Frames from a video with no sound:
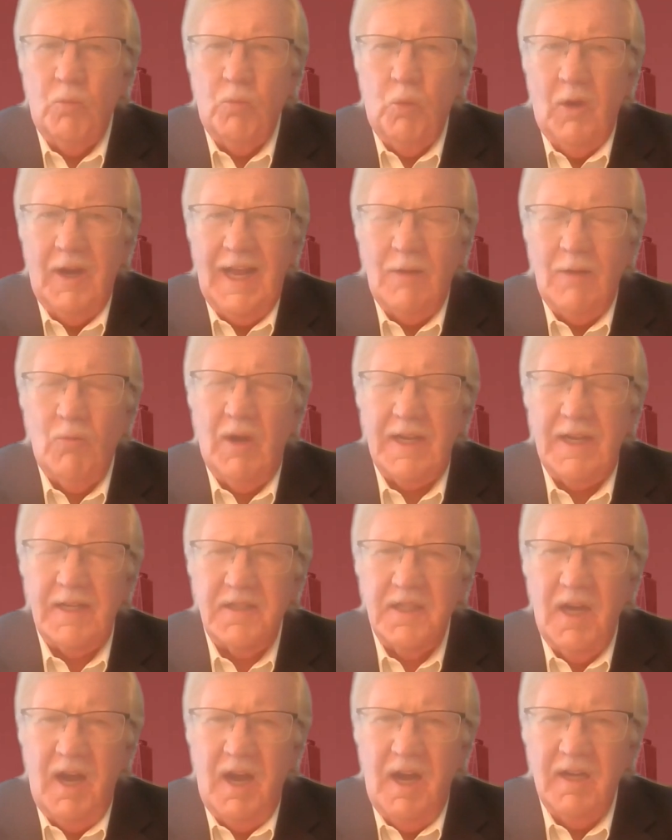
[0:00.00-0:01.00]
What I want to
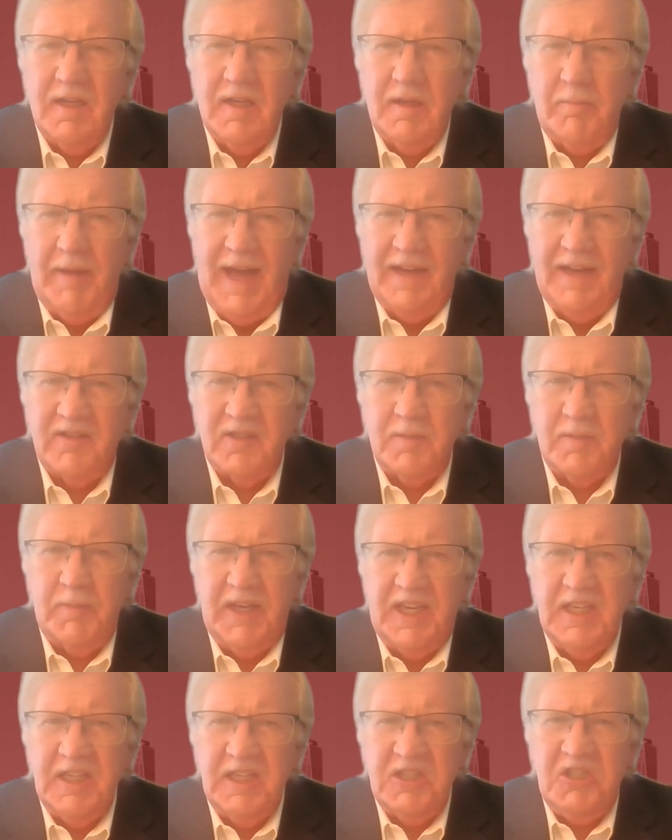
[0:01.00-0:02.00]
talk about is
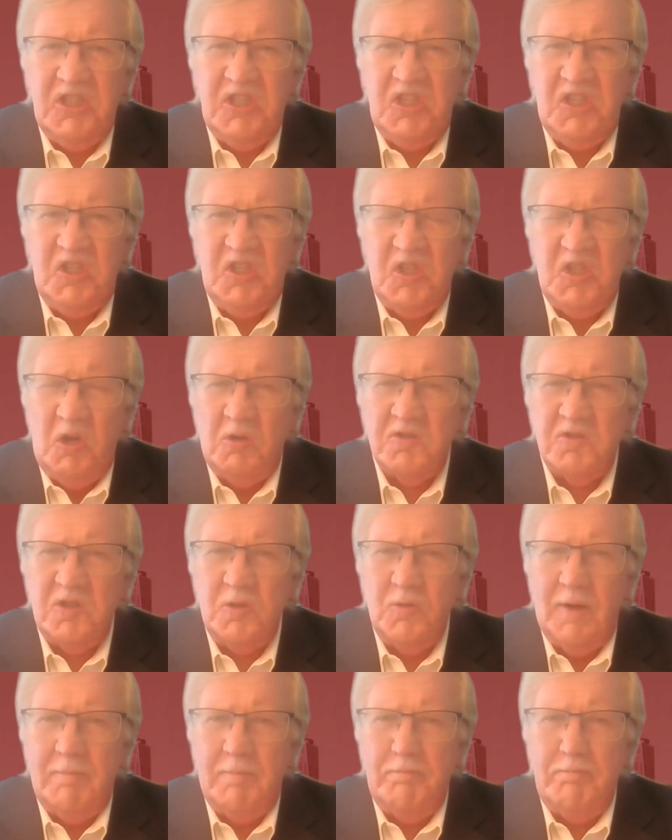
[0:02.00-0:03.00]
because she sold
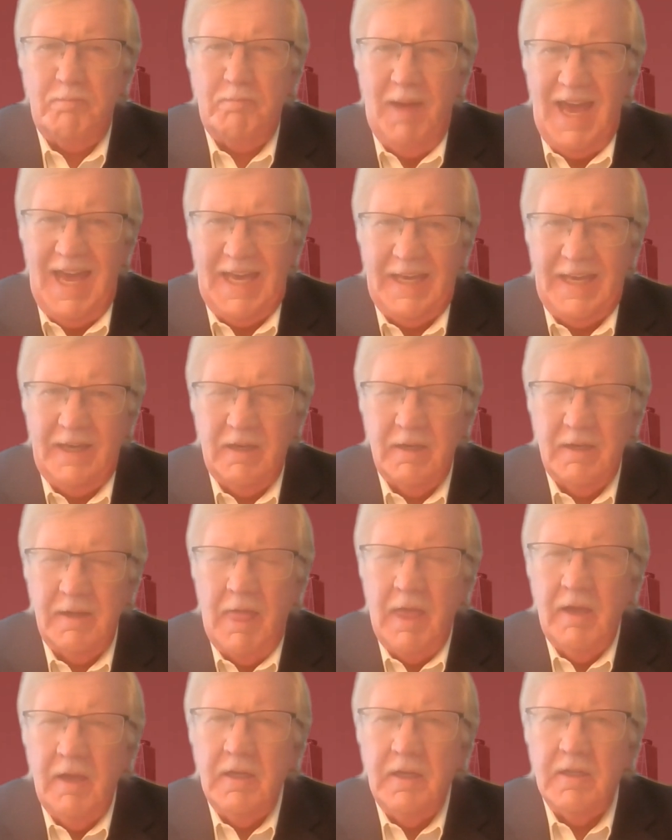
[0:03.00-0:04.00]
to a bank,
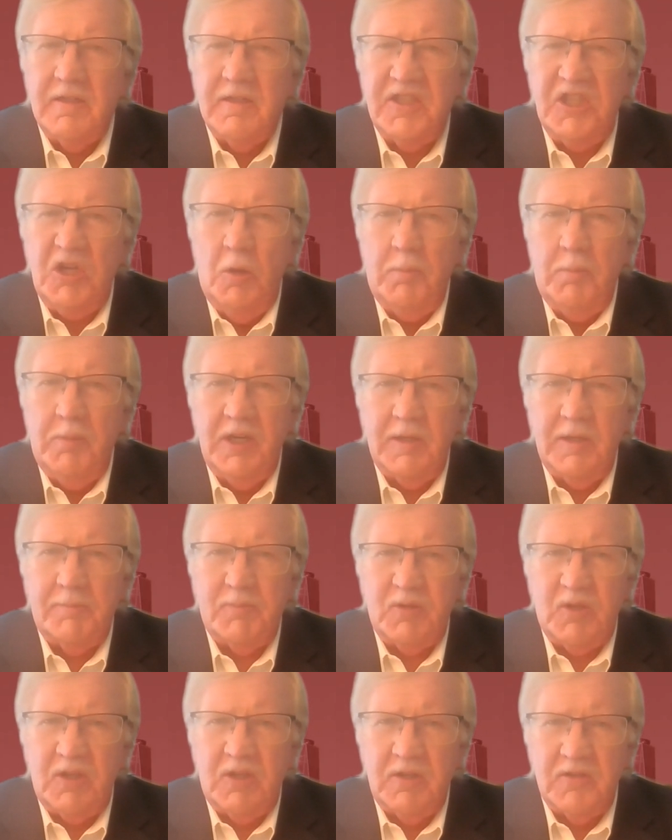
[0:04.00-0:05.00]
she opened
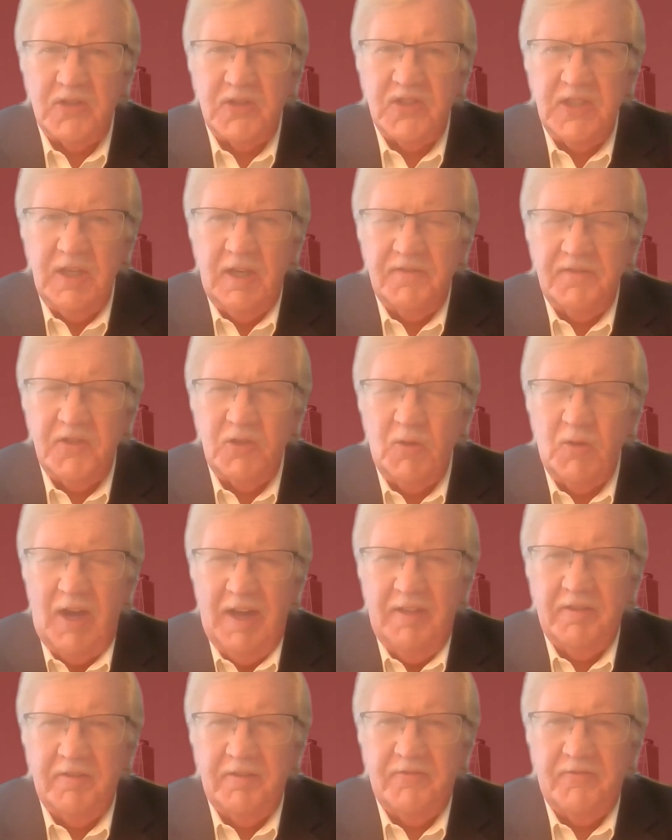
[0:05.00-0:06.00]
up herself to
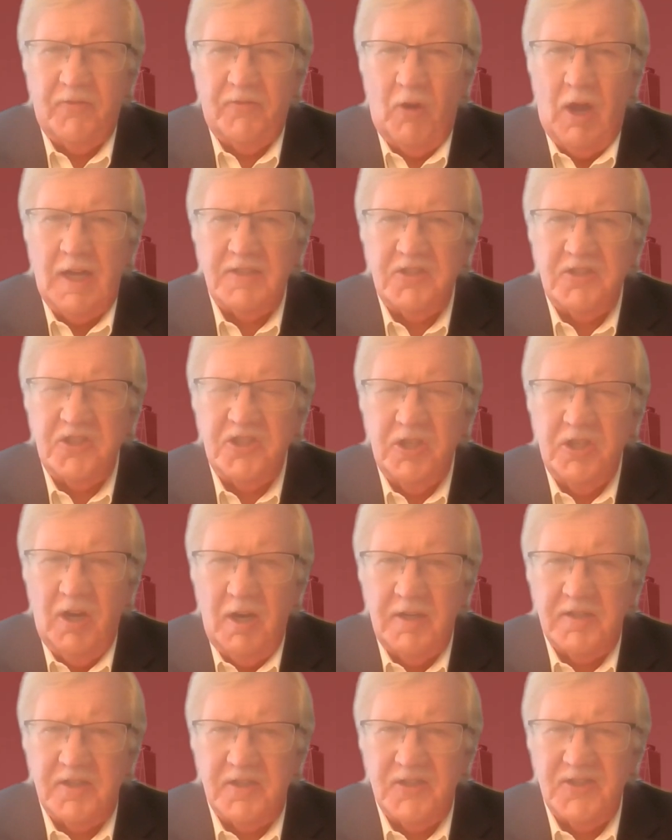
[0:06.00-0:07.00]
other fraud
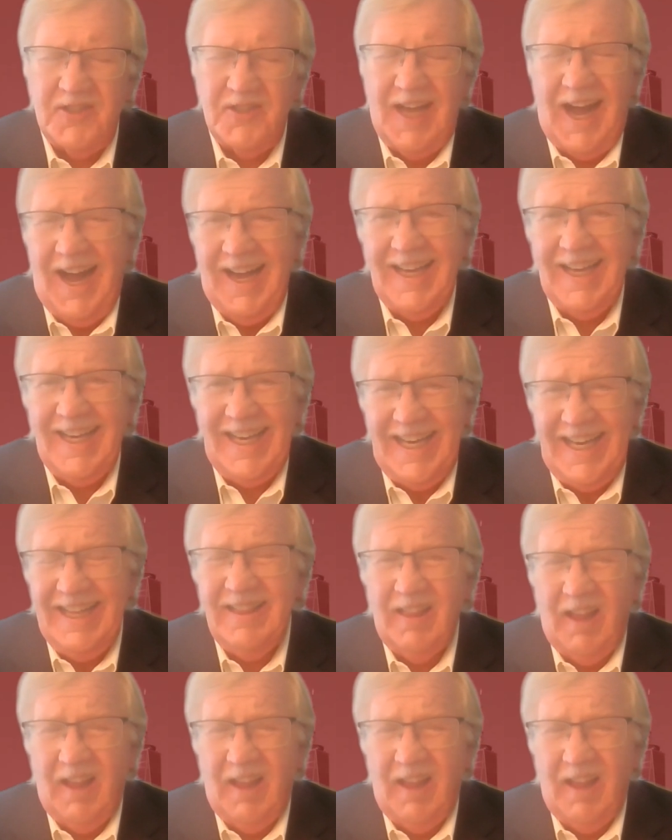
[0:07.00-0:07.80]
charges, i.e.